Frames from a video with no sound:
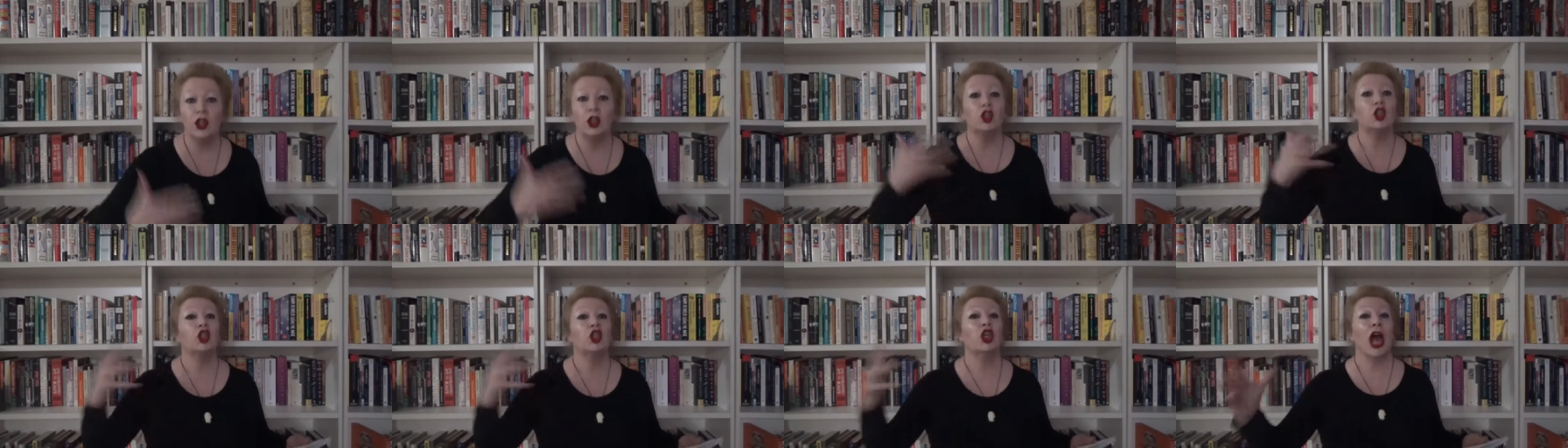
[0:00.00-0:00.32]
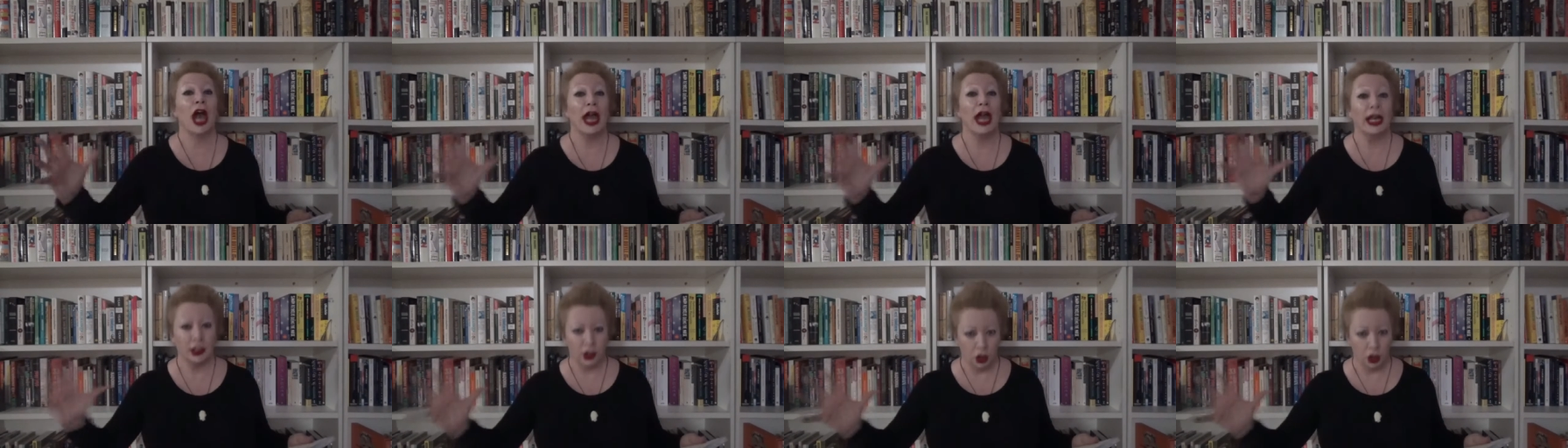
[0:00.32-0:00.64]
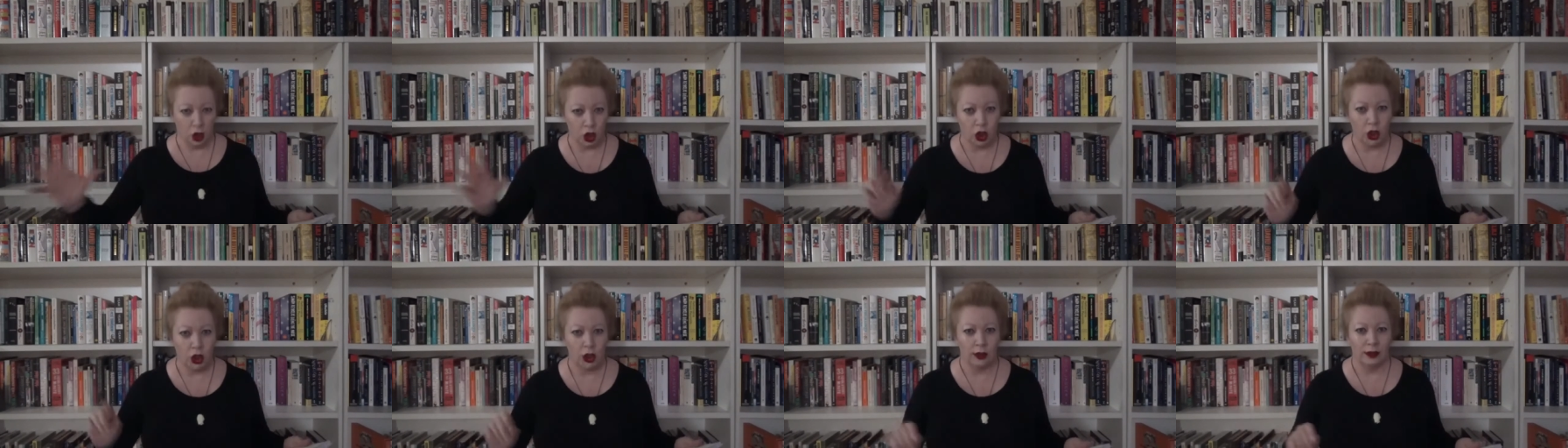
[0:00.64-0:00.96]

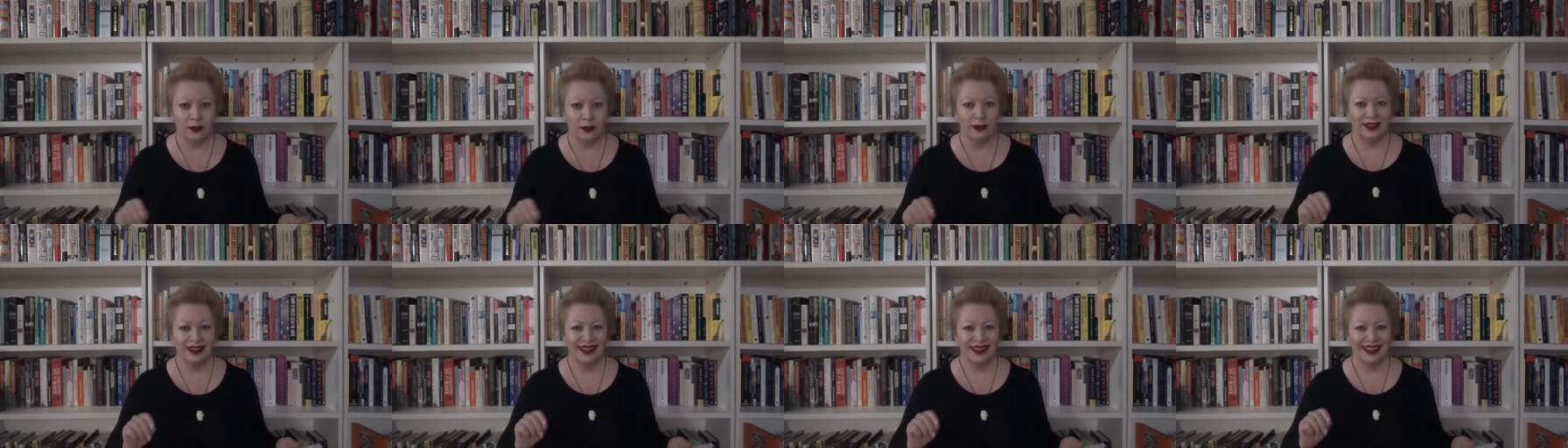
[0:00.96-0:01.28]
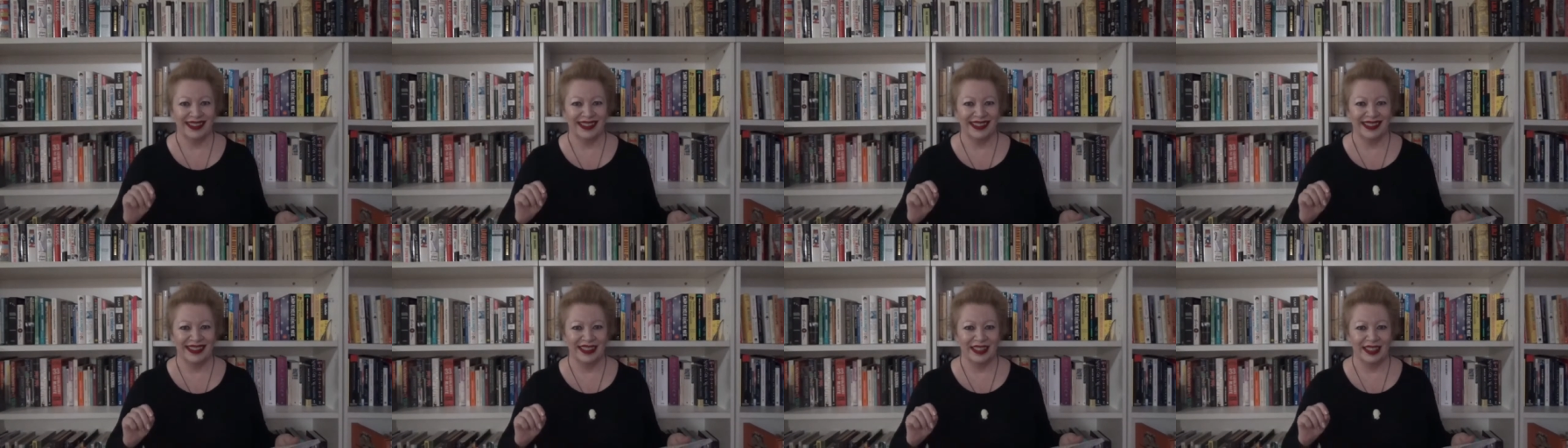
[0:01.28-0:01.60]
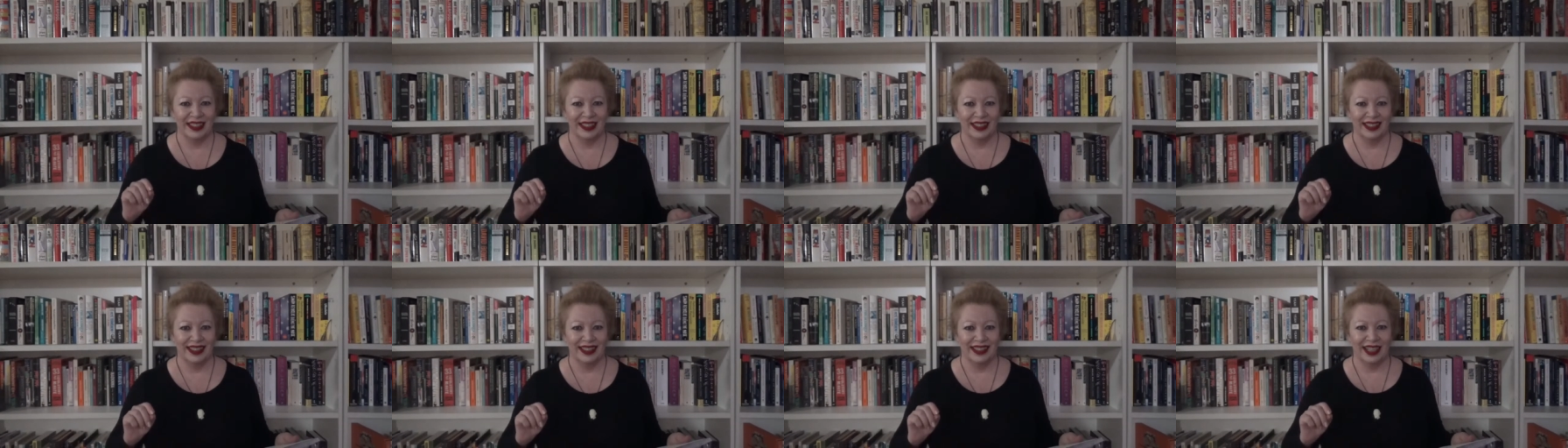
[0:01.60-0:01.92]
change
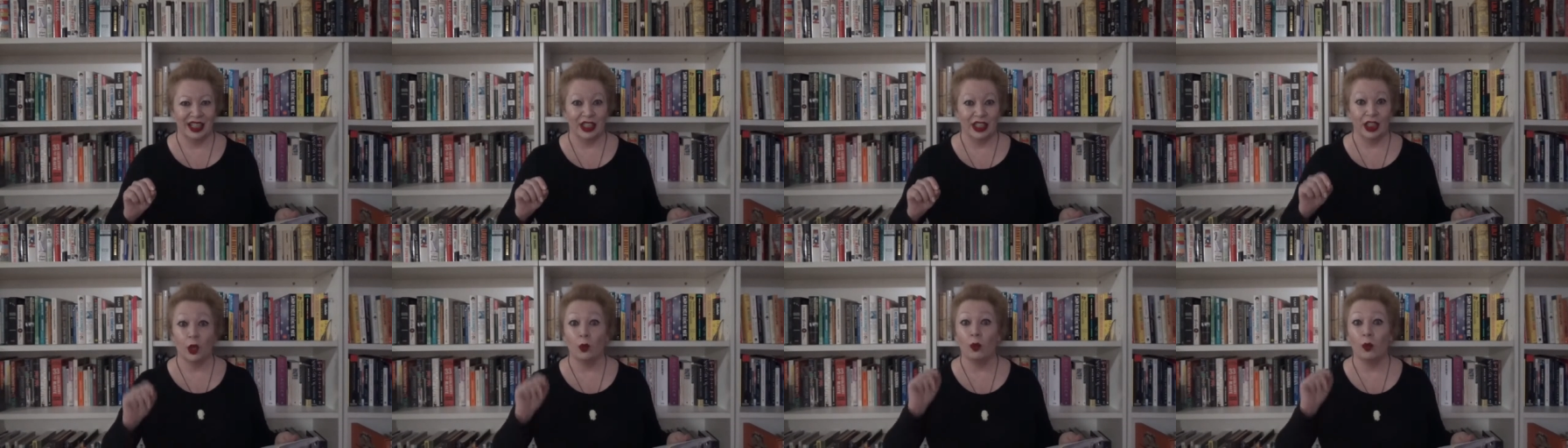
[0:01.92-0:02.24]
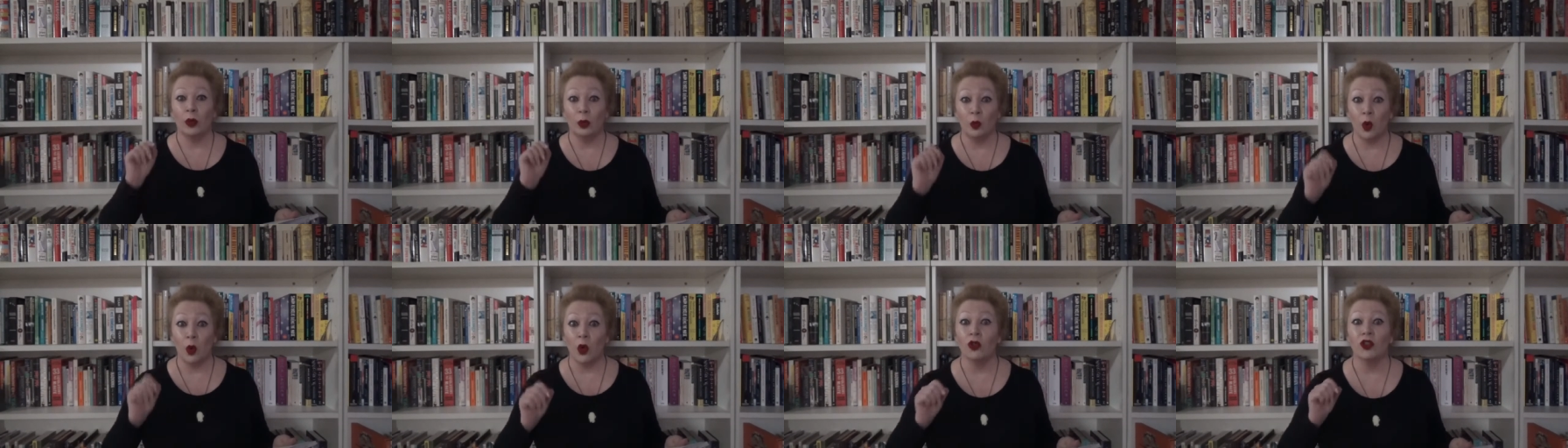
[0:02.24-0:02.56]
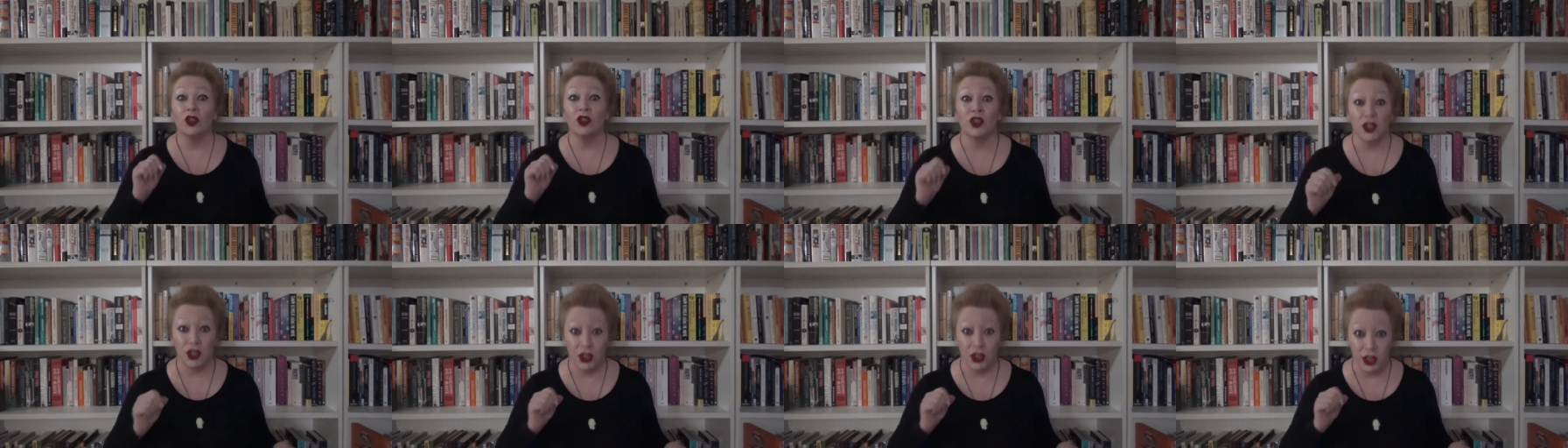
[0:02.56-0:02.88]
that we want
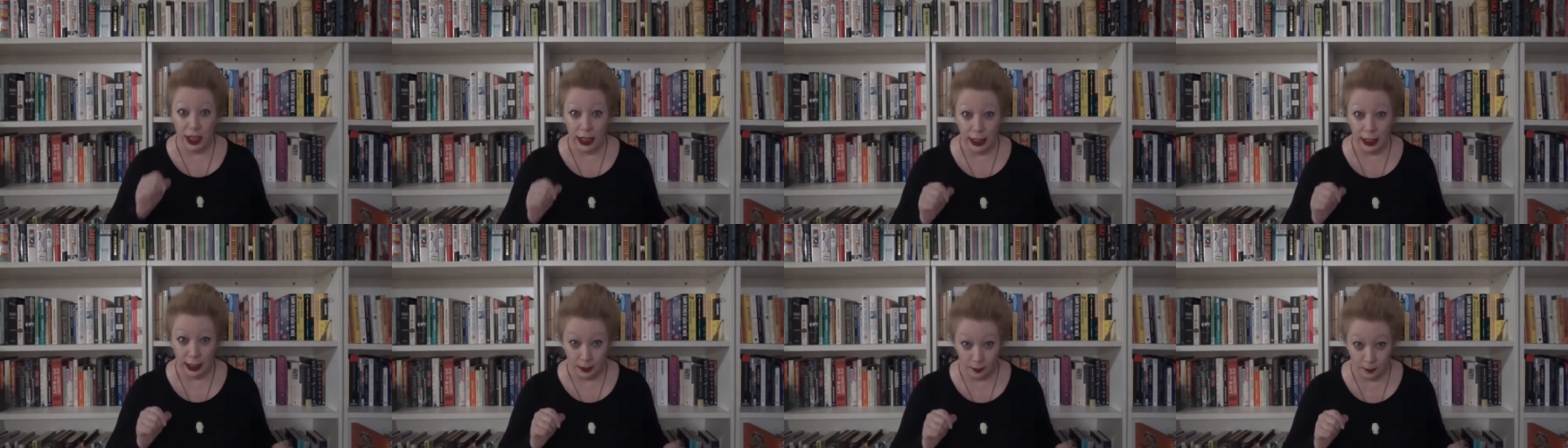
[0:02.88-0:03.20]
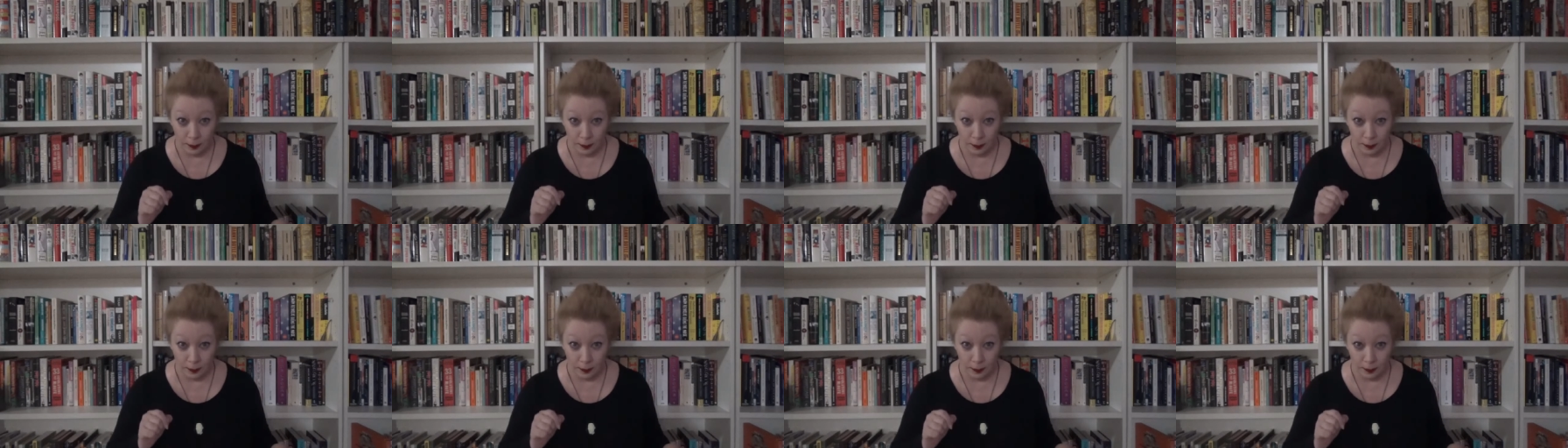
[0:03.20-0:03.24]
to see.